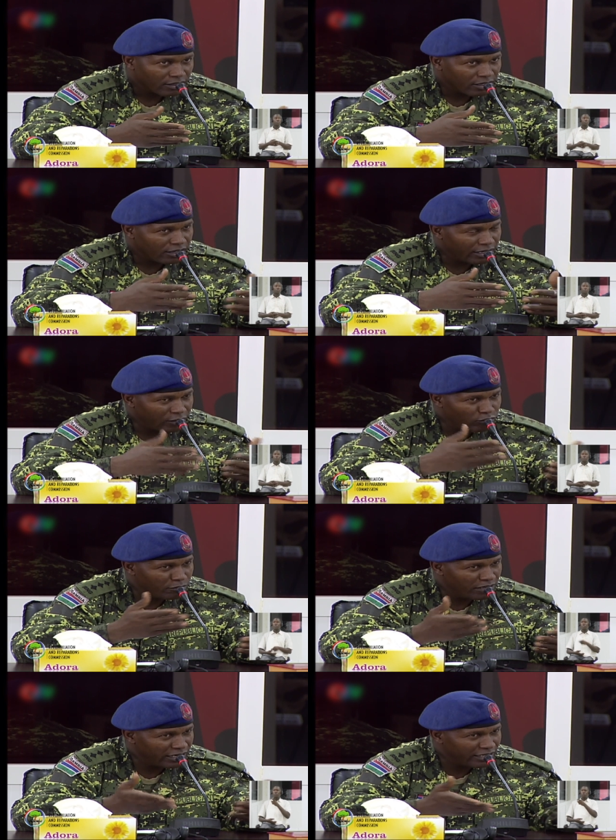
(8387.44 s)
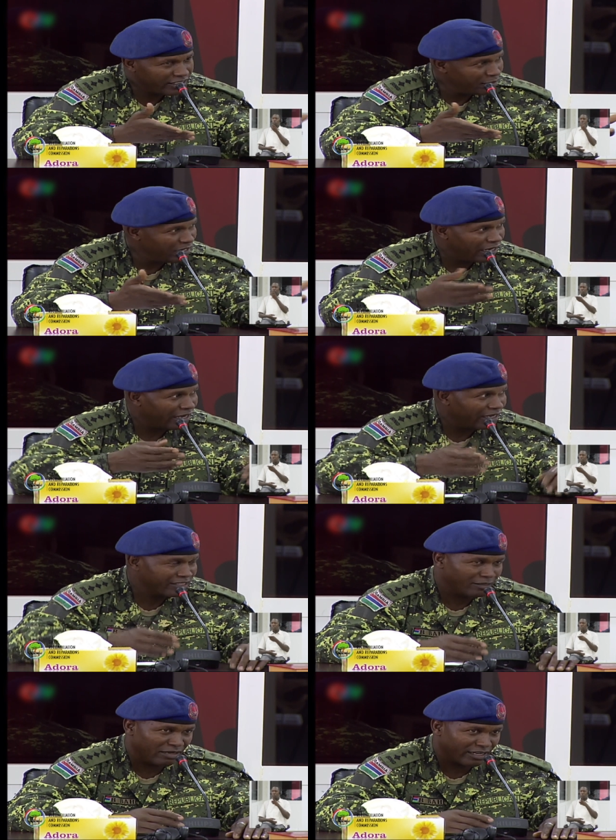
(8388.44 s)
there would be similar
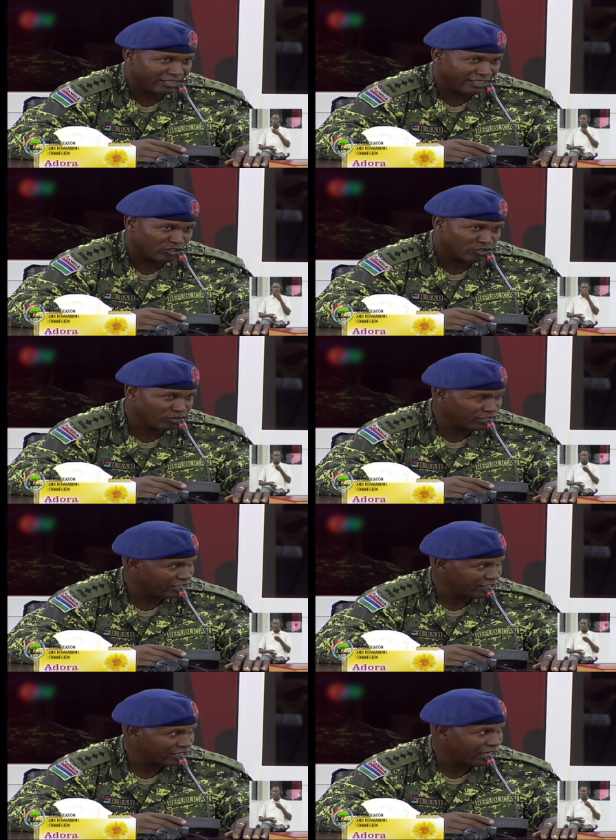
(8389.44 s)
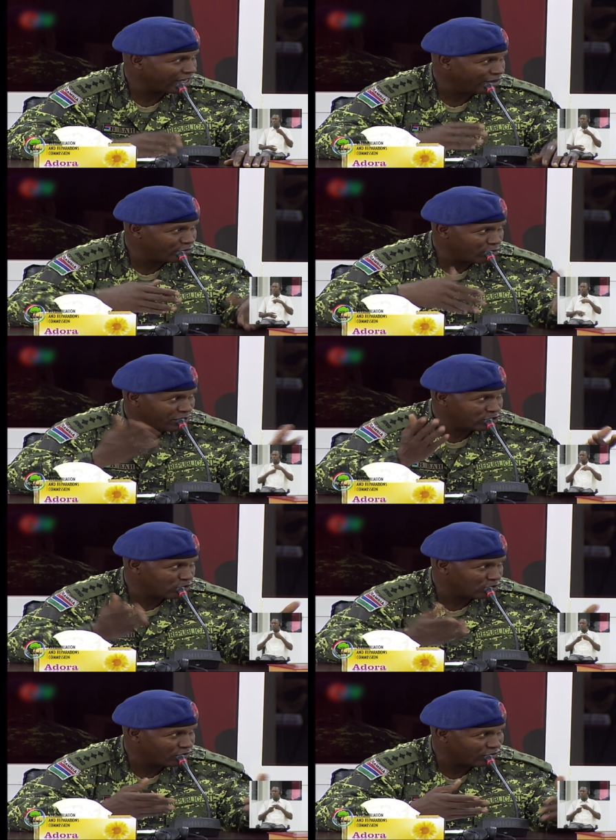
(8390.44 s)
detention centers, and
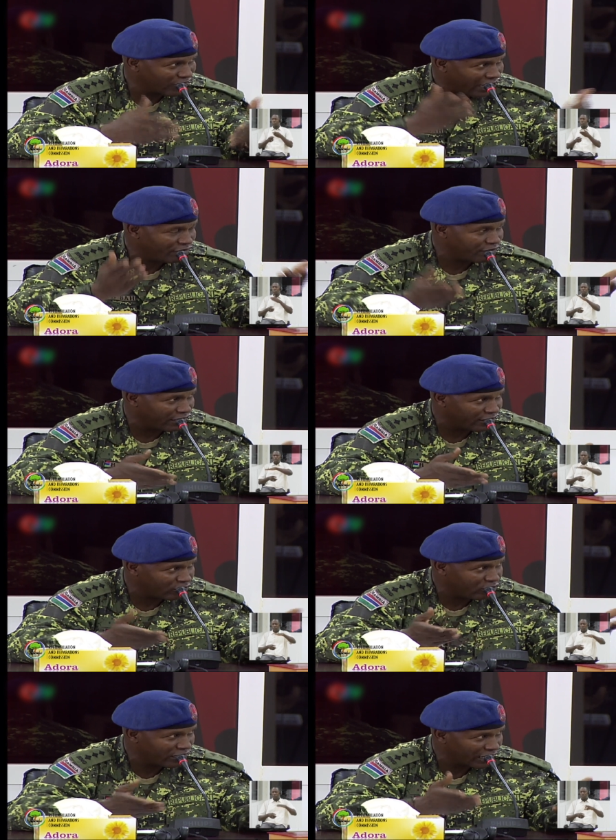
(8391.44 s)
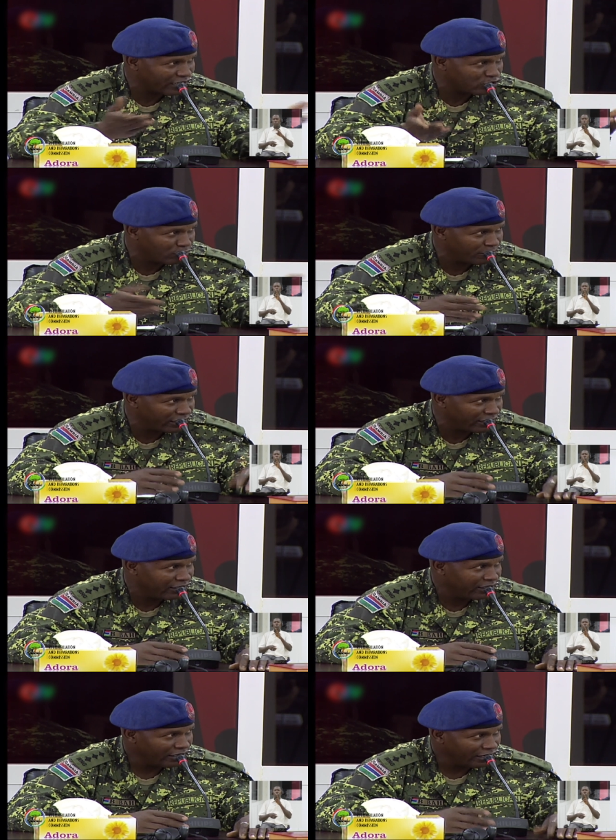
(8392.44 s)
information arrived that, you know, there are so many
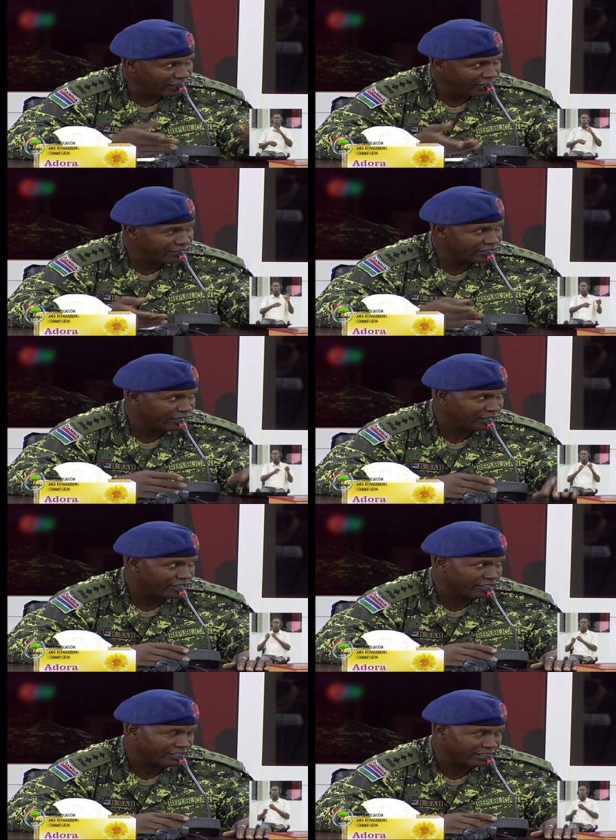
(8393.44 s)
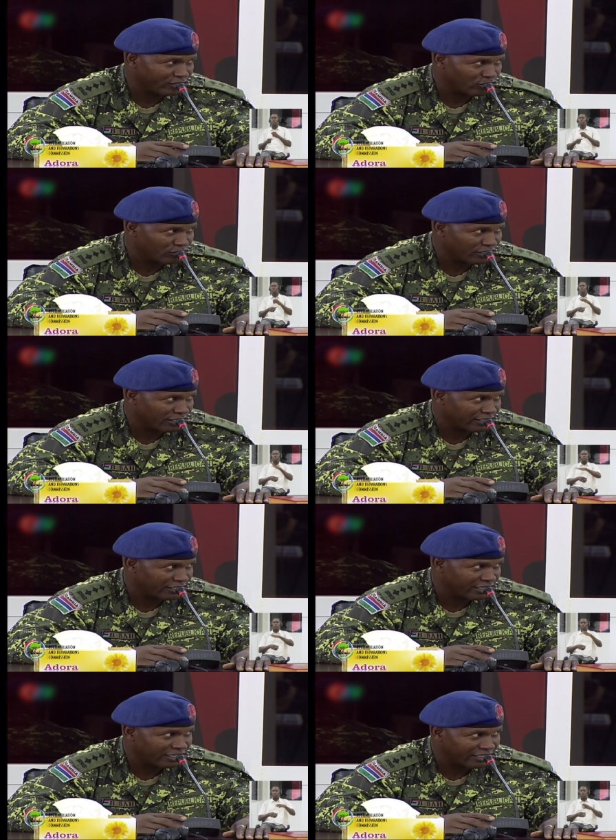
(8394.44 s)
detention centers,
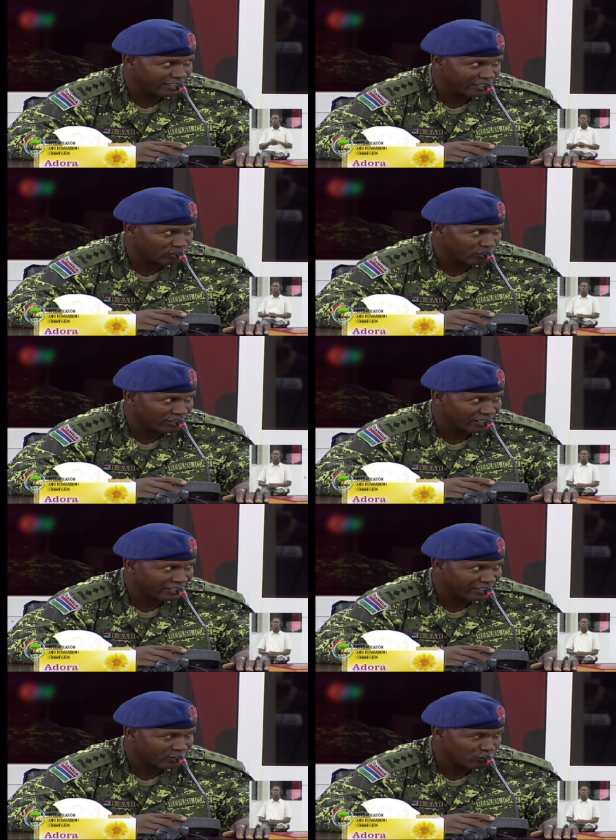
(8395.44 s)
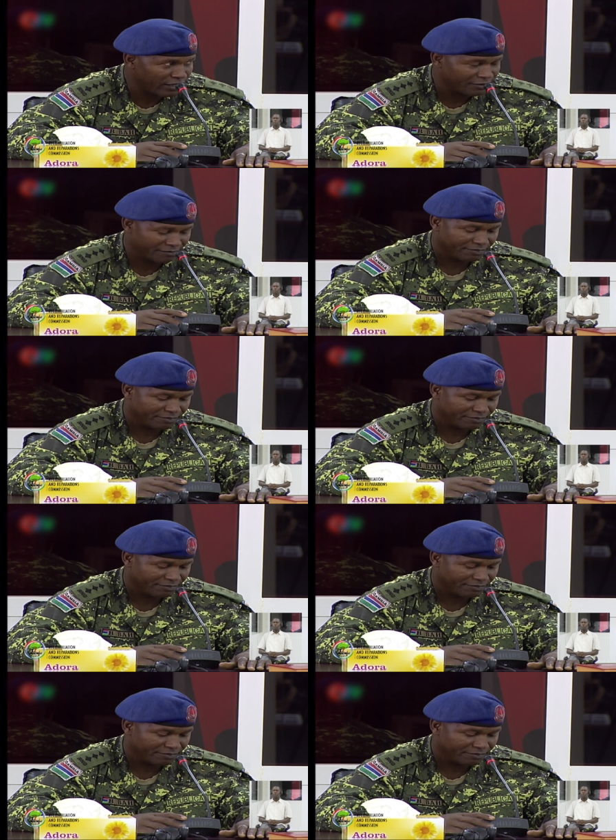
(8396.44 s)
secret detention centers as well.